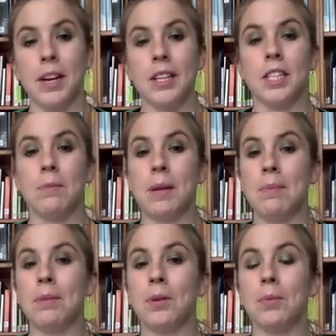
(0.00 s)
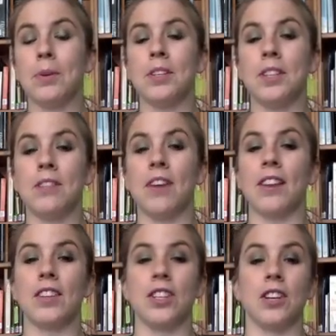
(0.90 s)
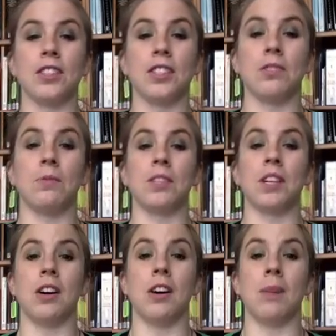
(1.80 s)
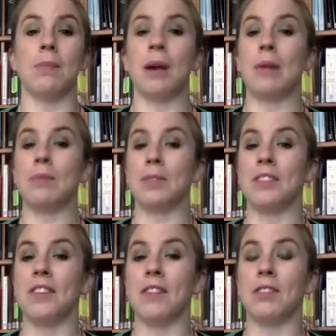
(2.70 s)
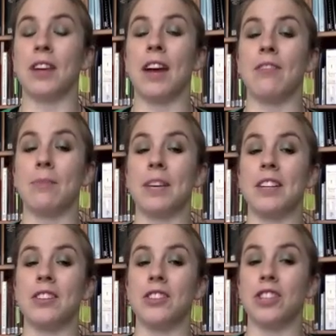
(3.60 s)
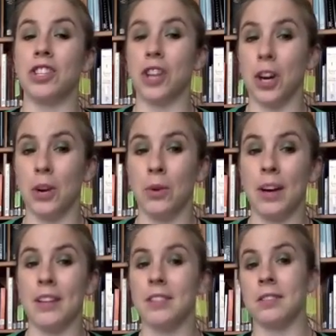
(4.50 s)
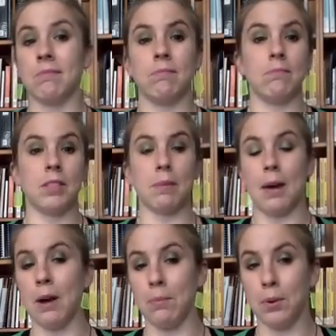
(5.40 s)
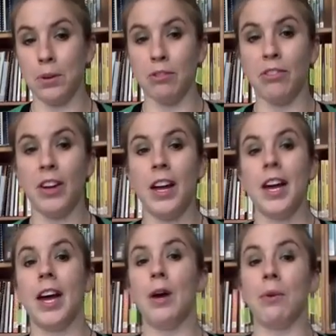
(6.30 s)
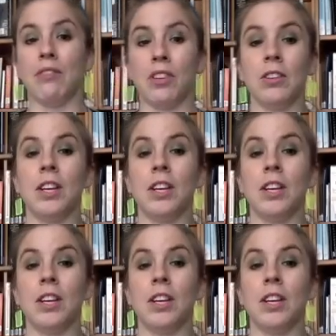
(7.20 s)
Some people are pointing to the fact that Johnston was on Proud Boys founder Gavin McInnes' show as somehow proof. However,